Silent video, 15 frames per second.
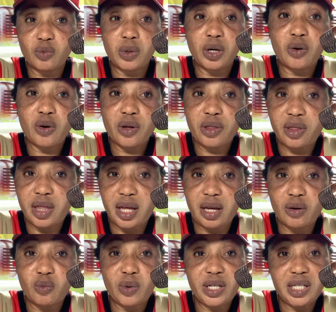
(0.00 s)
We got there,
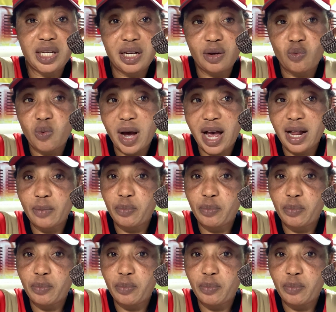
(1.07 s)
waited a while,